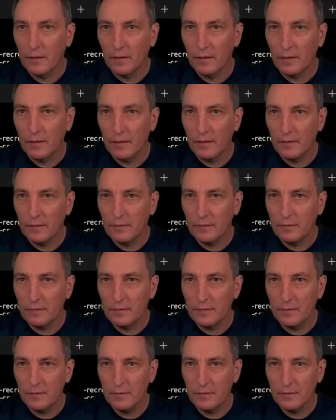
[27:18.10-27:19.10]
And
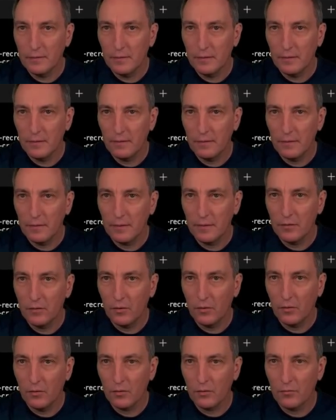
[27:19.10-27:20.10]
I think in
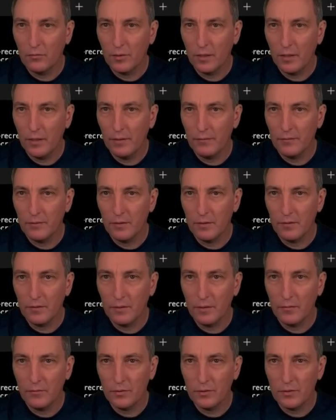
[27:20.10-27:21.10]
org we have
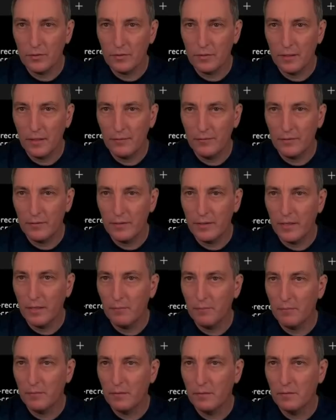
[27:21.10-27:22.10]
nothing, we just have a name.